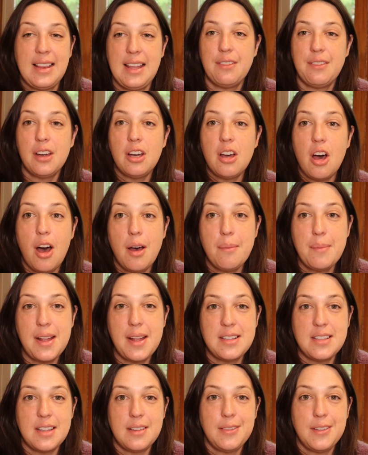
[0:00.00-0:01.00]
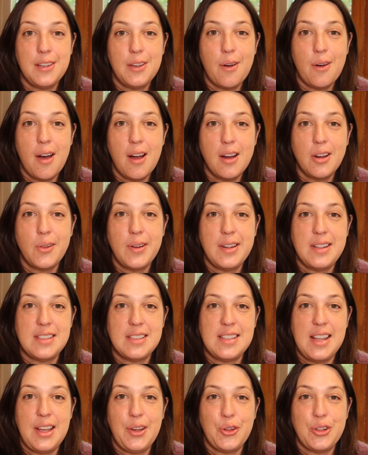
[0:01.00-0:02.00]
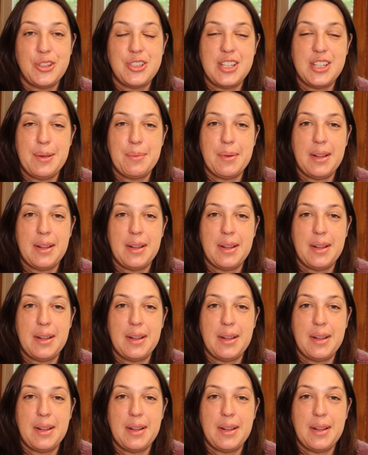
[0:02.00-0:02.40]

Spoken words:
leave a comment if you are going to Sacred Sheep